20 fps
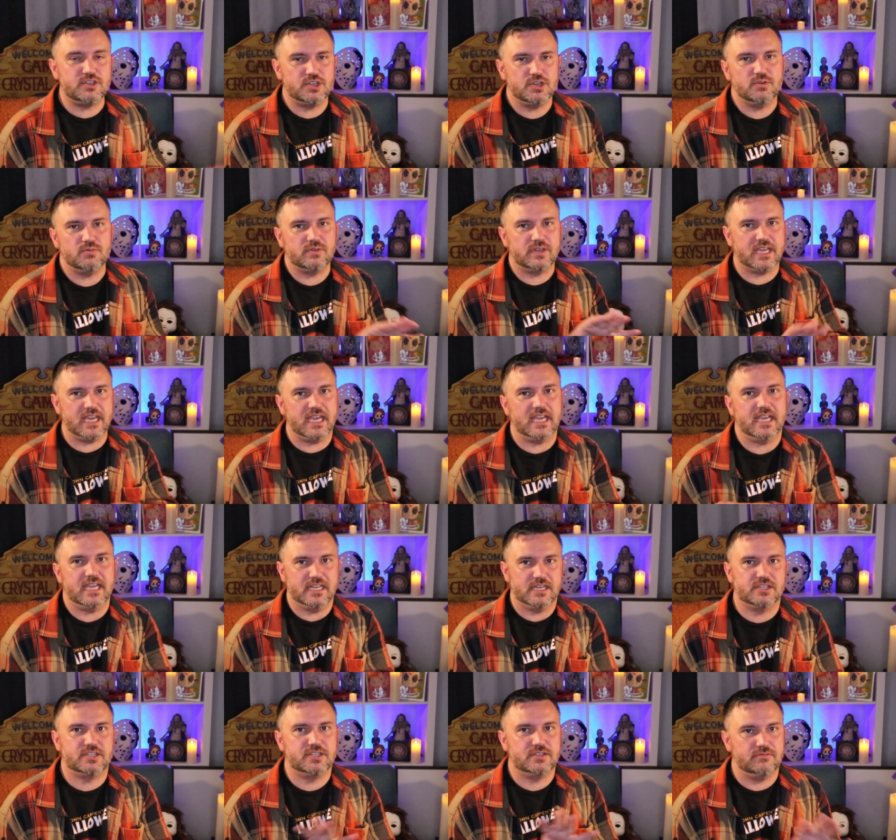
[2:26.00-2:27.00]
do get
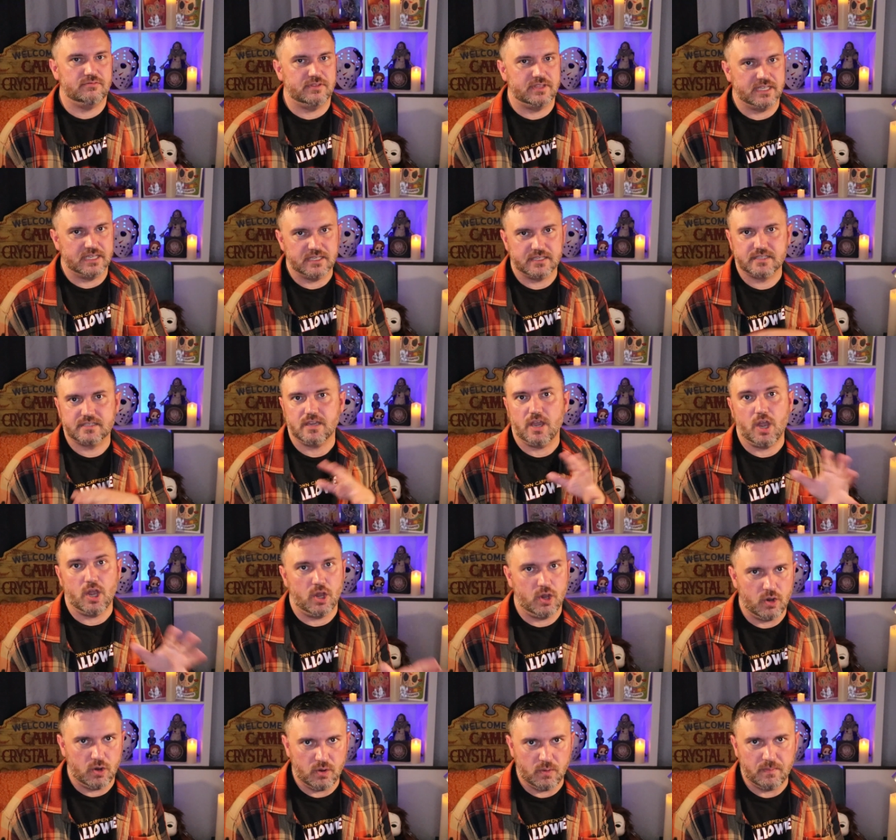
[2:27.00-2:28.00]
into this
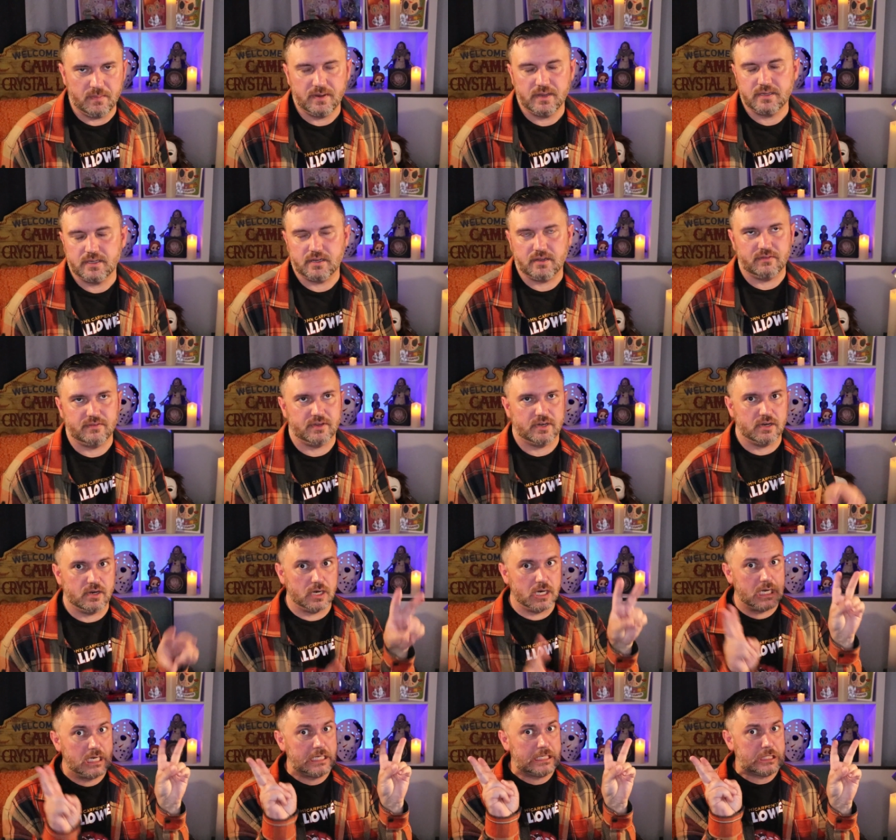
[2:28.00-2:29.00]
home, you know,
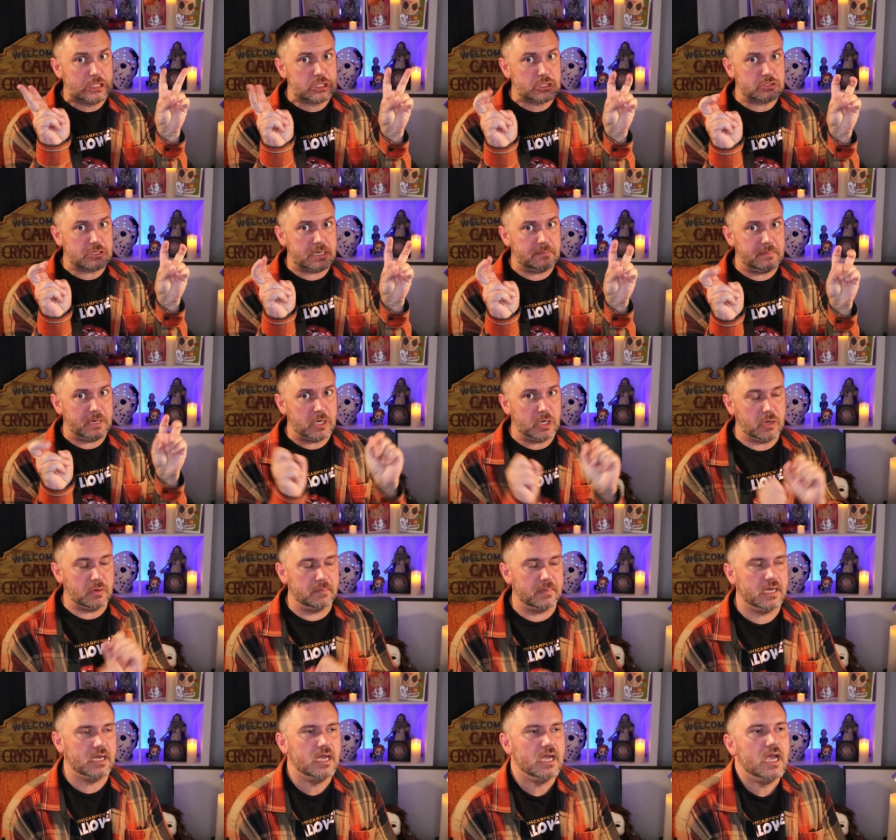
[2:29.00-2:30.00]
their dream
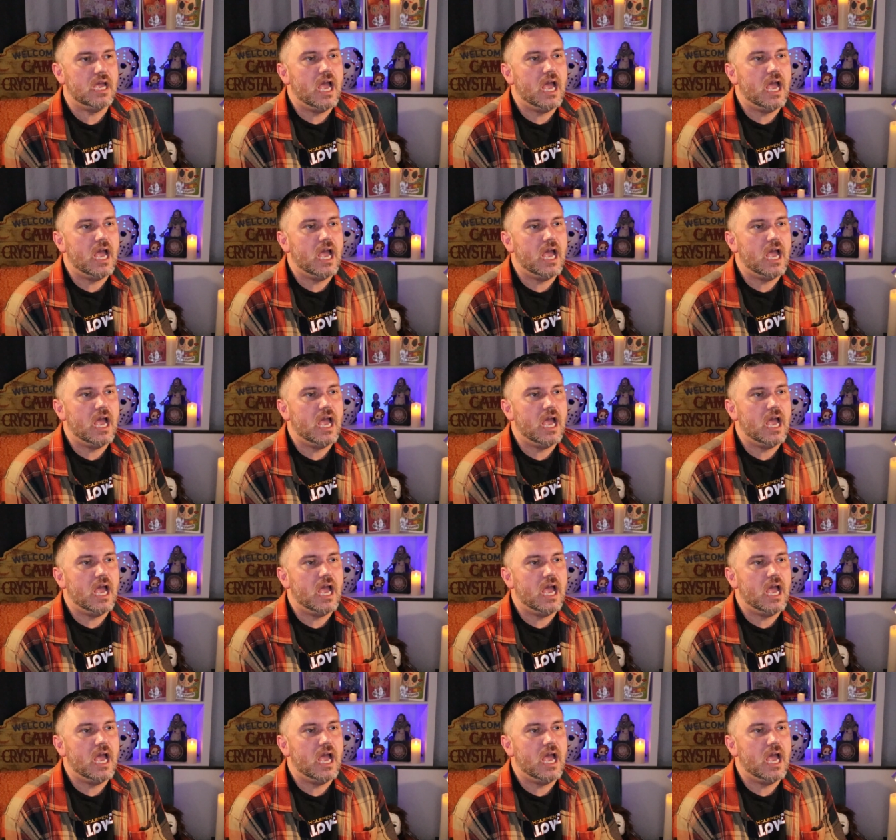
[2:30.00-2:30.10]
home,